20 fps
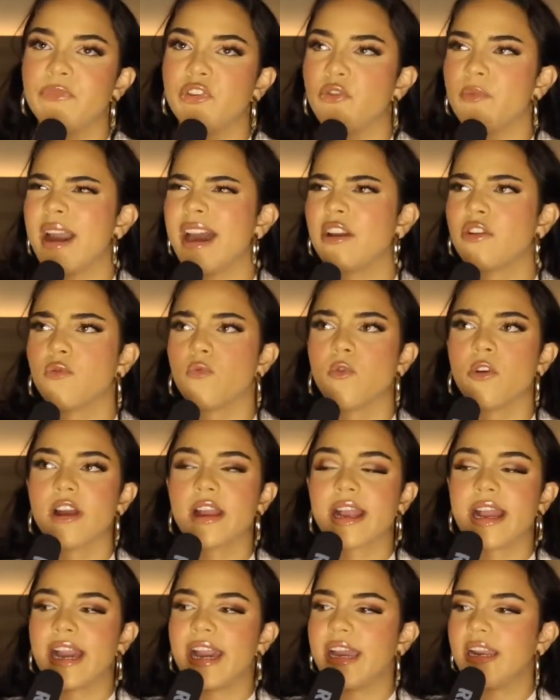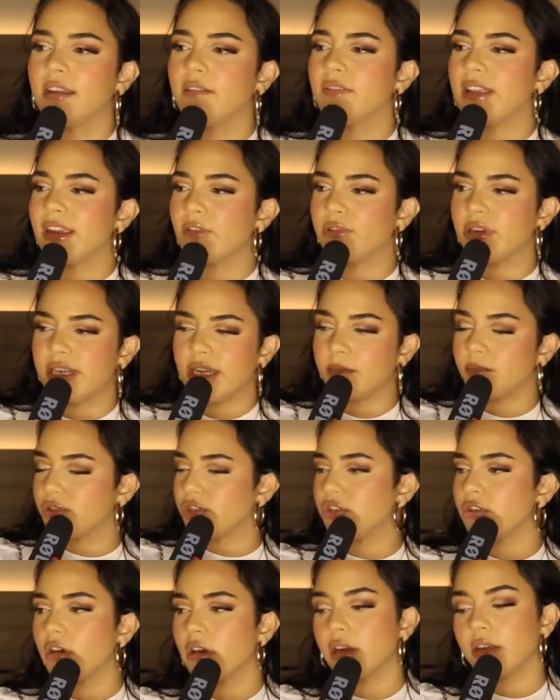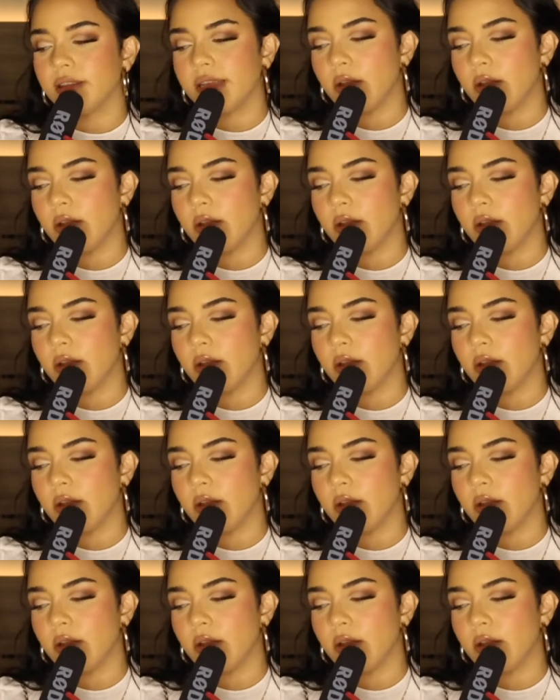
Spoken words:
no matter what kind of, like, redemption arc